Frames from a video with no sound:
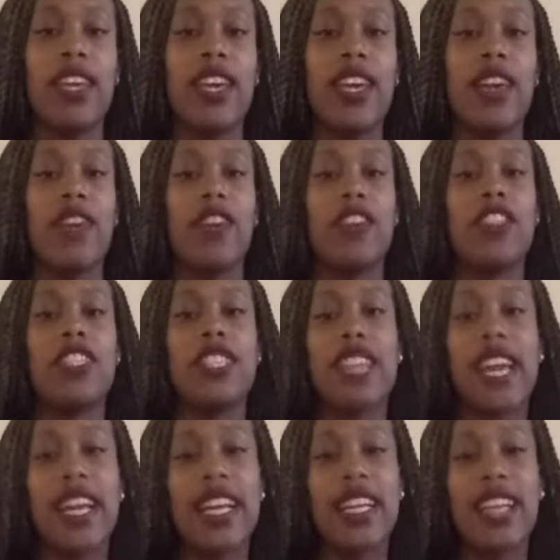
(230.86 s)
If your
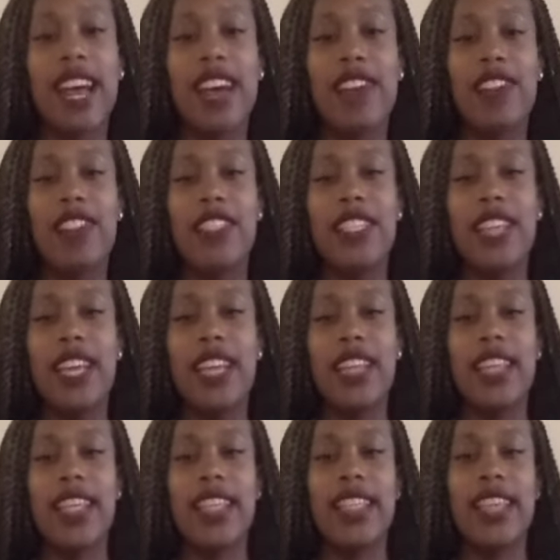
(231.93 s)
state allows you to take
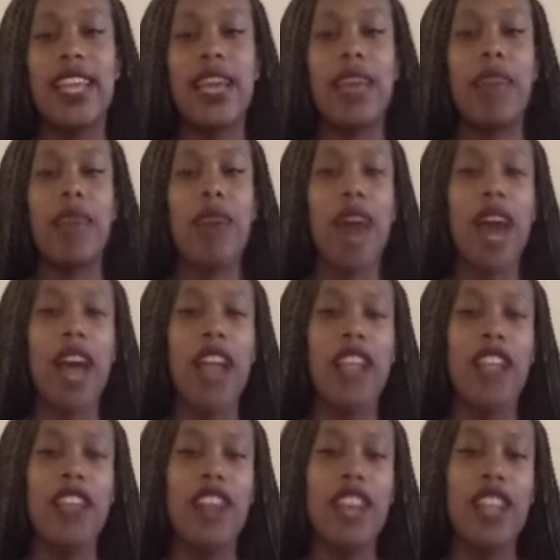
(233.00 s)
the exam prior to
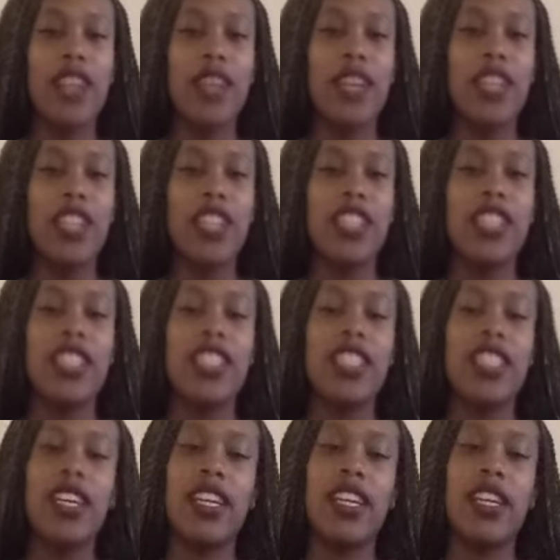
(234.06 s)
graduation,
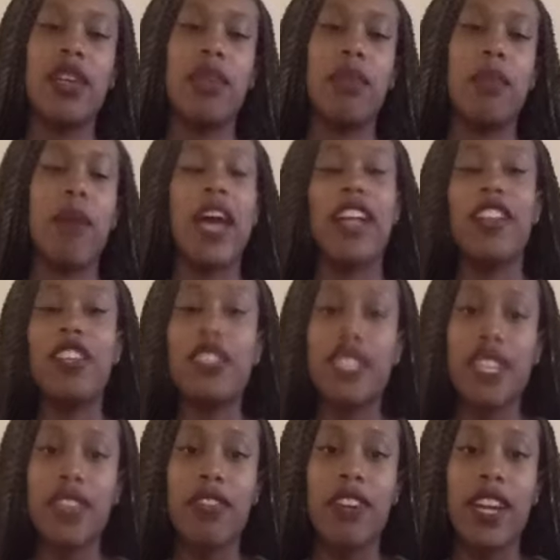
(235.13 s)
studying might look
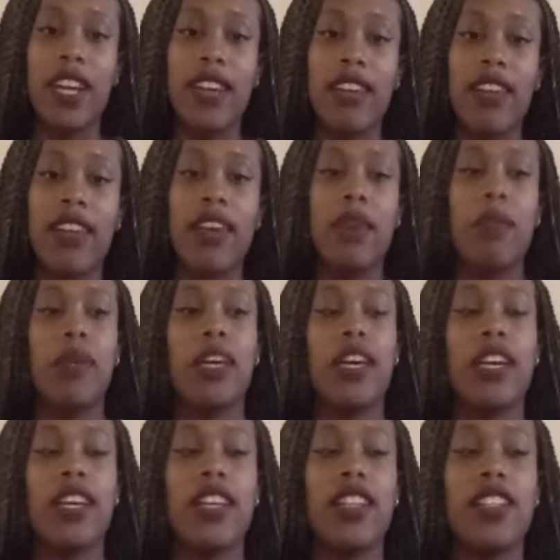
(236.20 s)
different
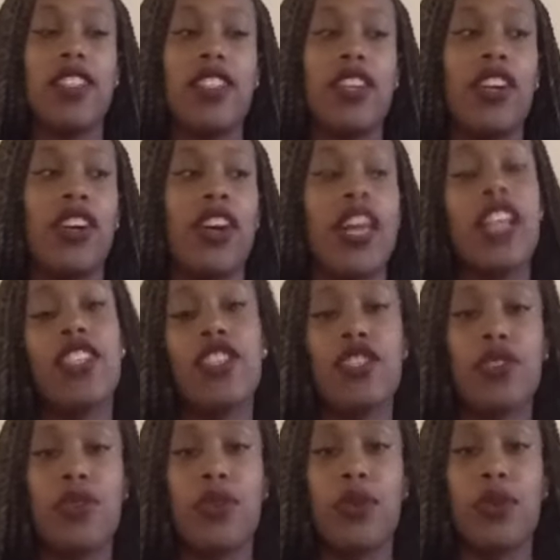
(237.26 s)
because you're in
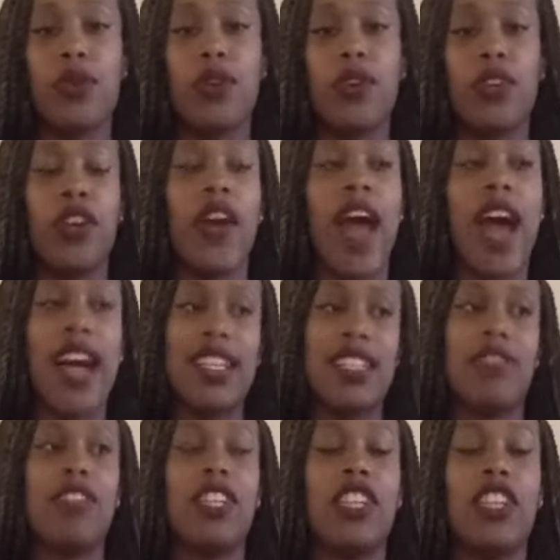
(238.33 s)
school, you're
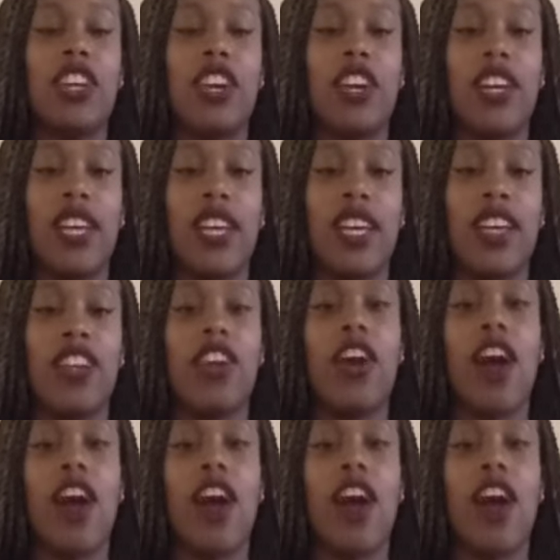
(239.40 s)
actively learning, you're